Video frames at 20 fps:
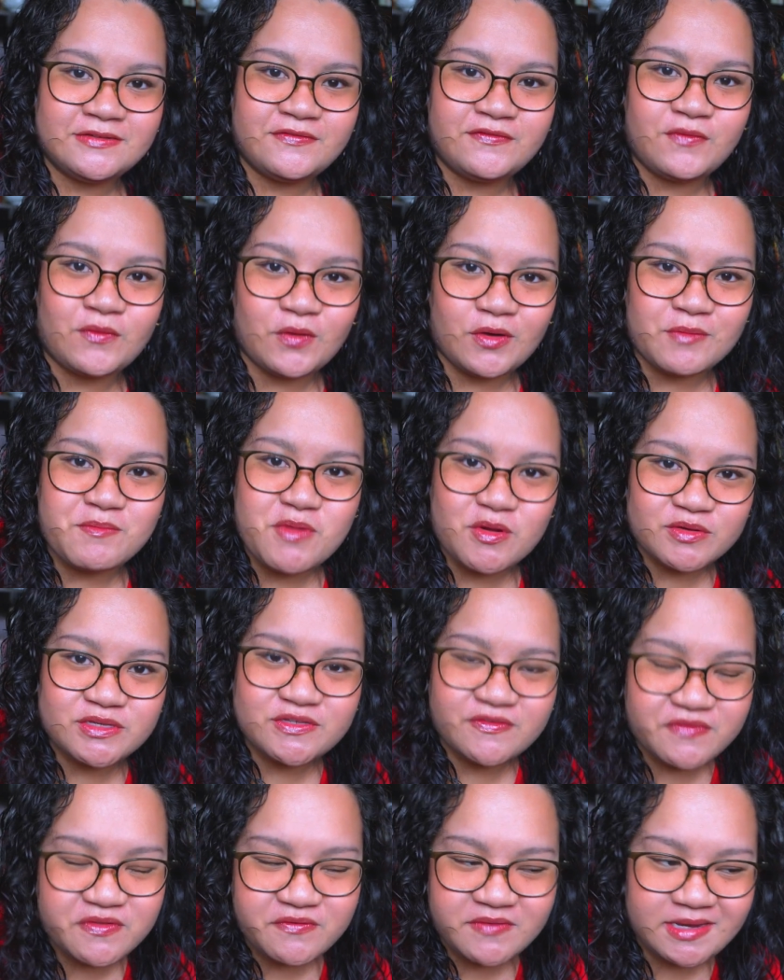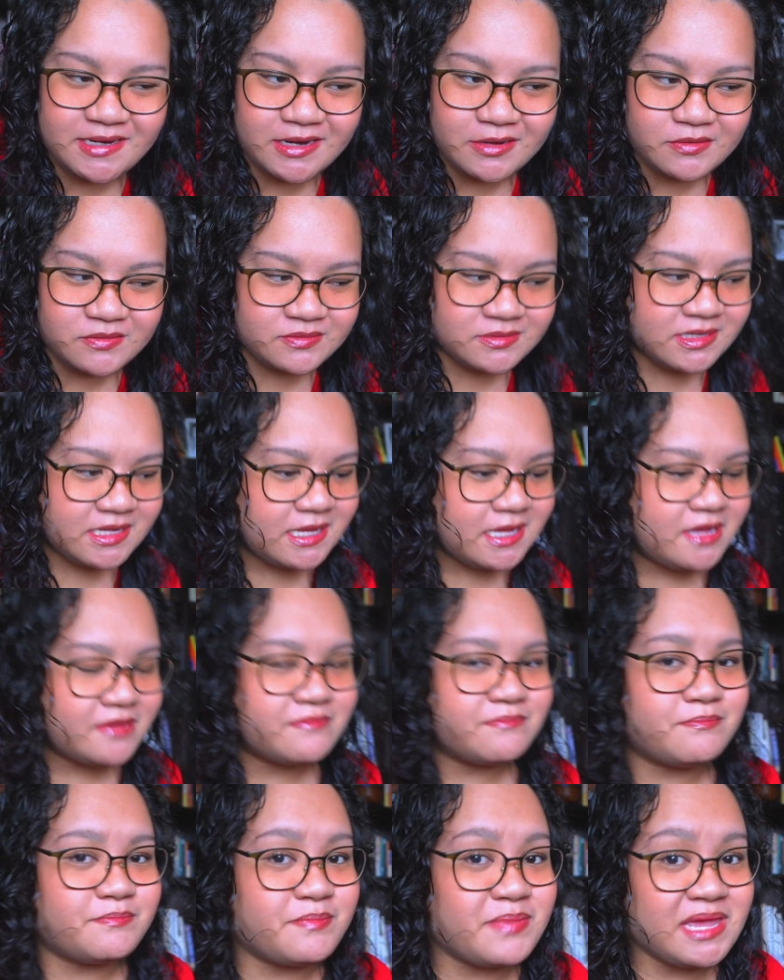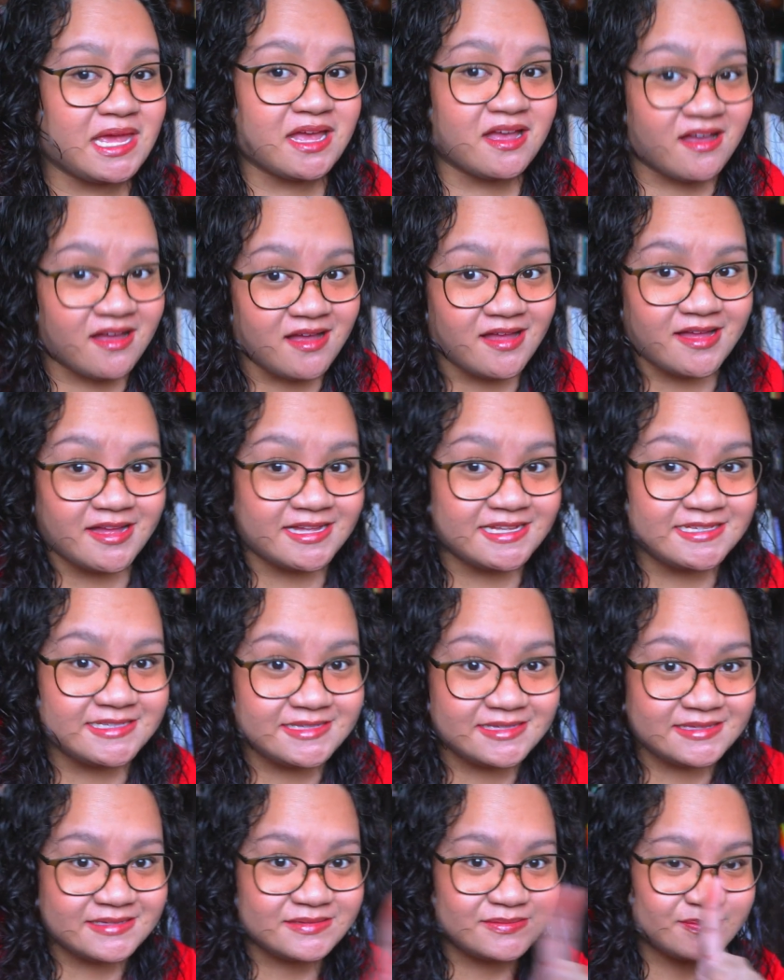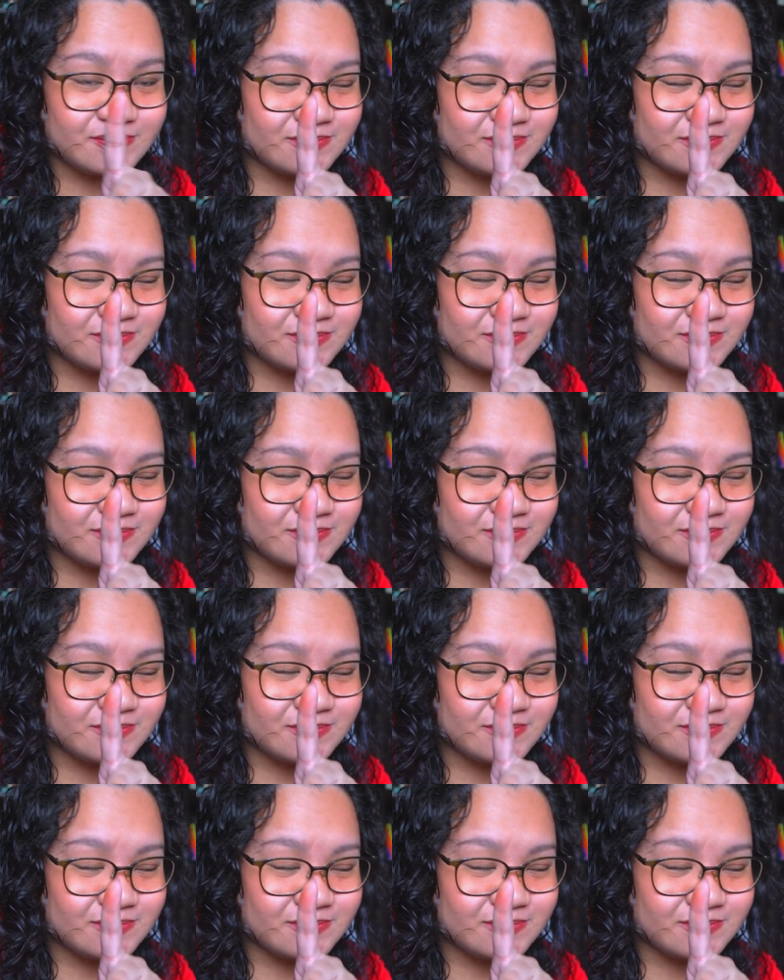for most of the video because